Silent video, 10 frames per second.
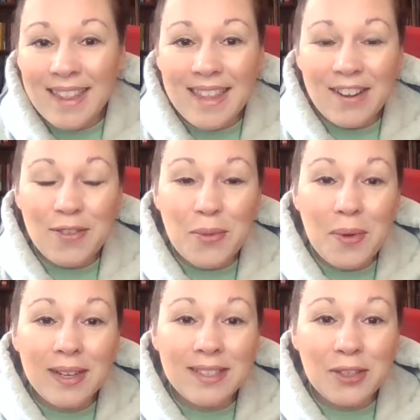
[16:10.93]
And then if you
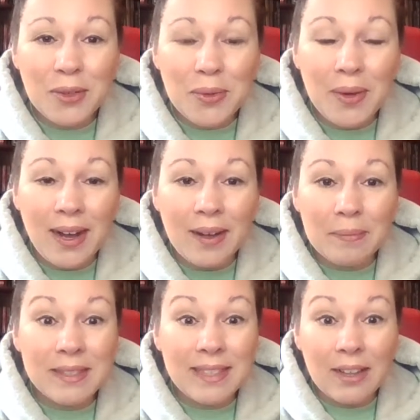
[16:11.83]
want to
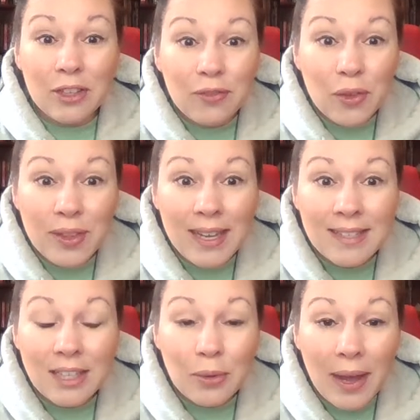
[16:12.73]
sell a few things
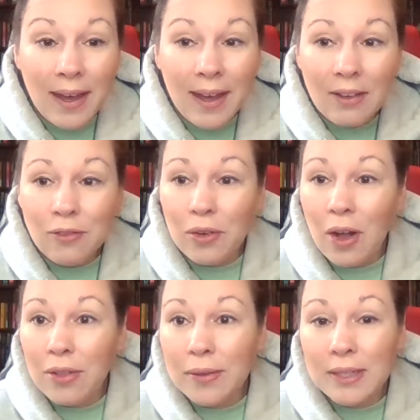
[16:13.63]
that you have, for
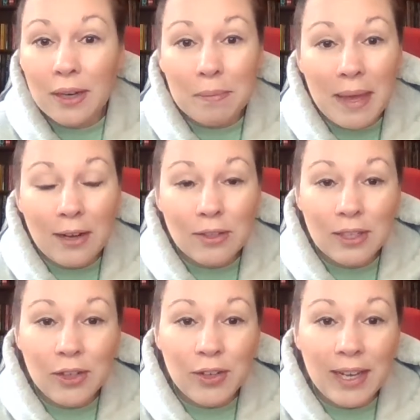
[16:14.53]
all those that are makers
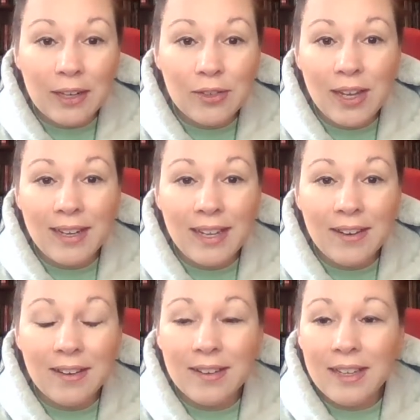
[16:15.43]
and creators on
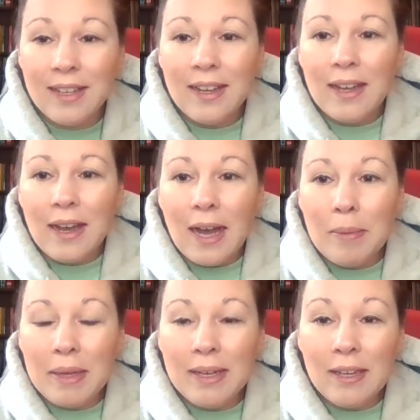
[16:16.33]
here, I
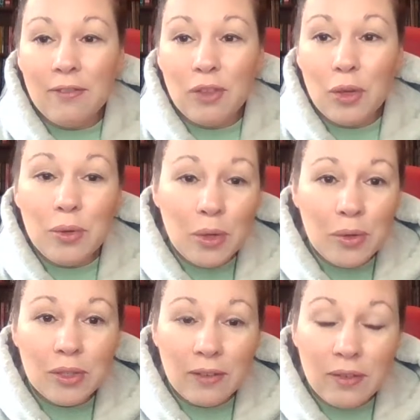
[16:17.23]
mean, if you
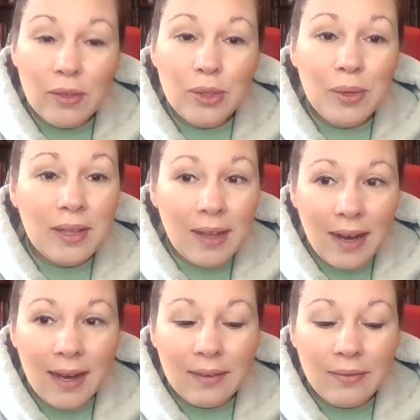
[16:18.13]
do a
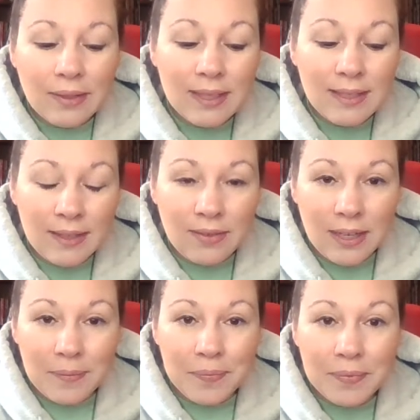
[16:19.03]
live this
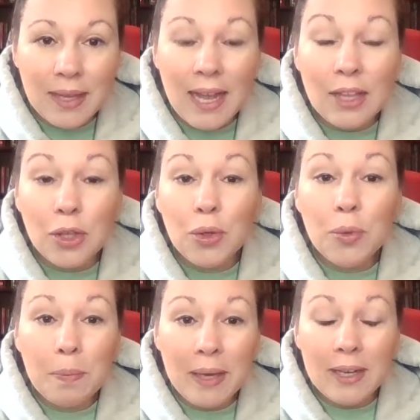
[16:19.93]
evening and
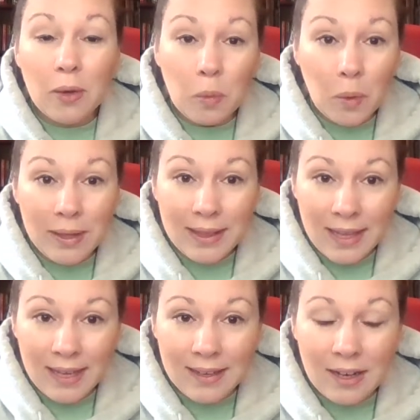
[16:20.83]
you pick one
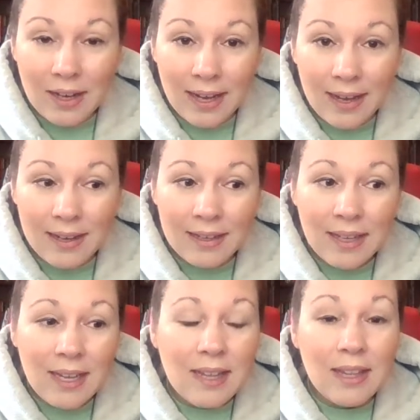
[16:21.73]
thing, okay,
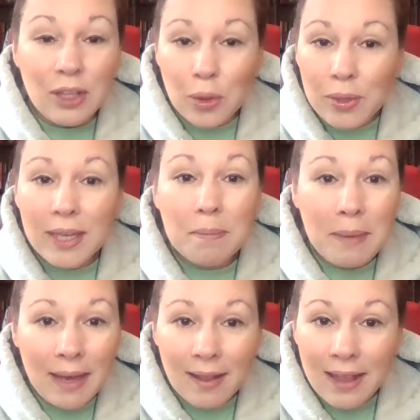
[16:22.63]
that you can
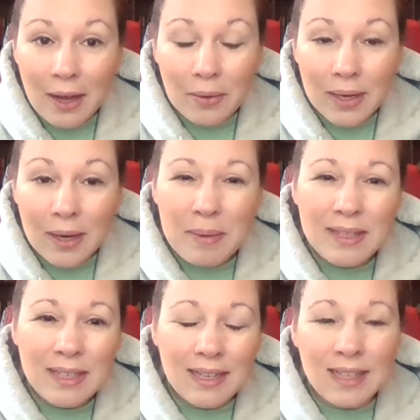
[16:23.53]
mail out, and I'm
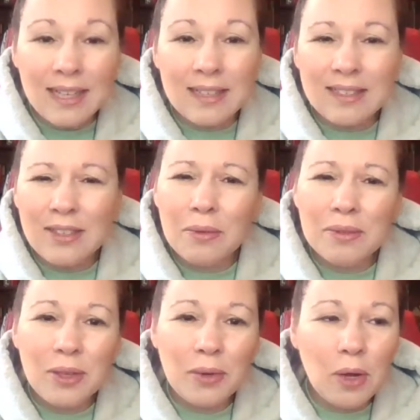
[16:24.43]
not talking like
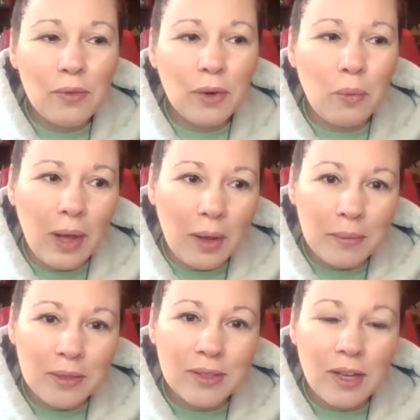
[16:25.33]
don't overwhelm
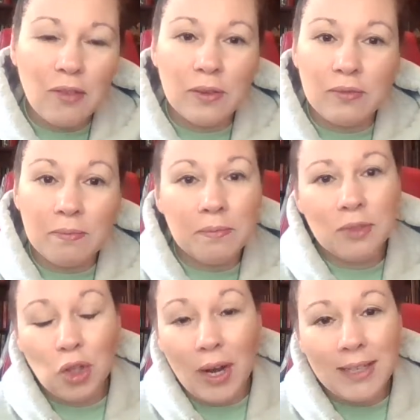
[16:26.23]
yourself with
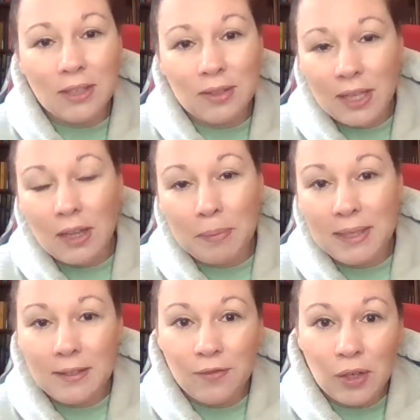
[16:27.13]
trying to sell a
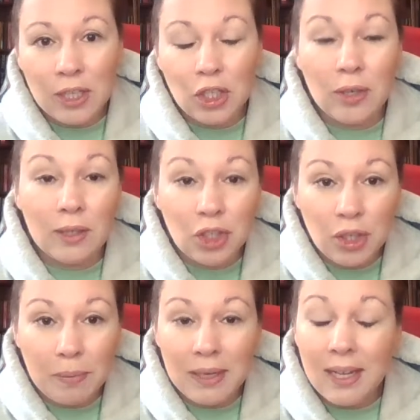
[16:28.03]
piece of furniture and
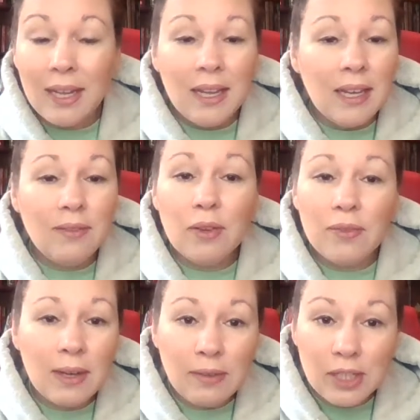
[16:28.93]
ship it if you've
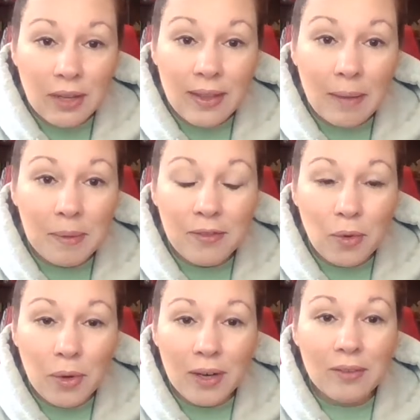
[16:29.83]
never done that
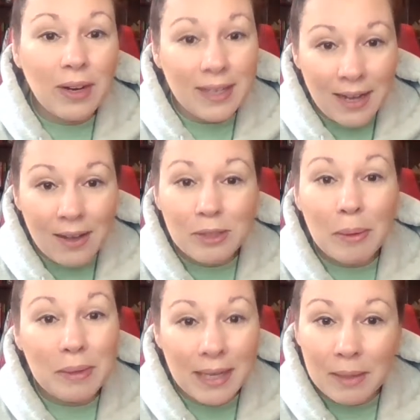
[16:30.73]
before. Right now, it's
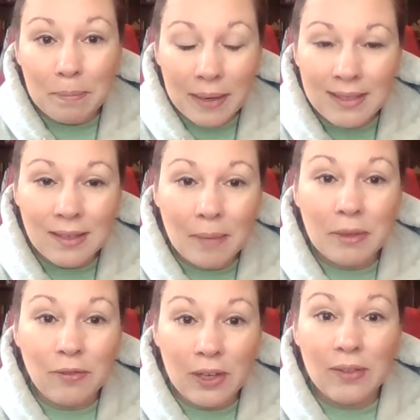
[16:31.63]
probably not the best time
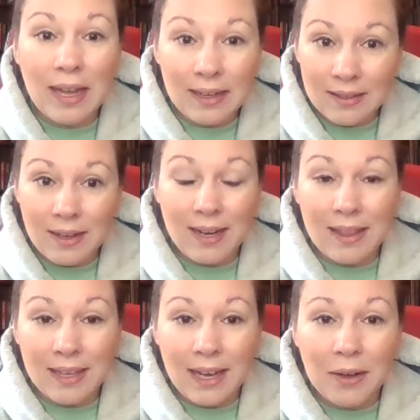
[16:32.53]
to figure that kind of
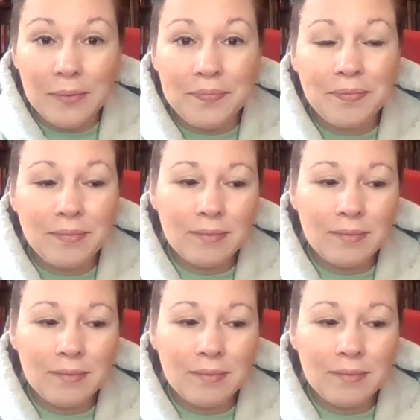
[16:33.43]
thing out.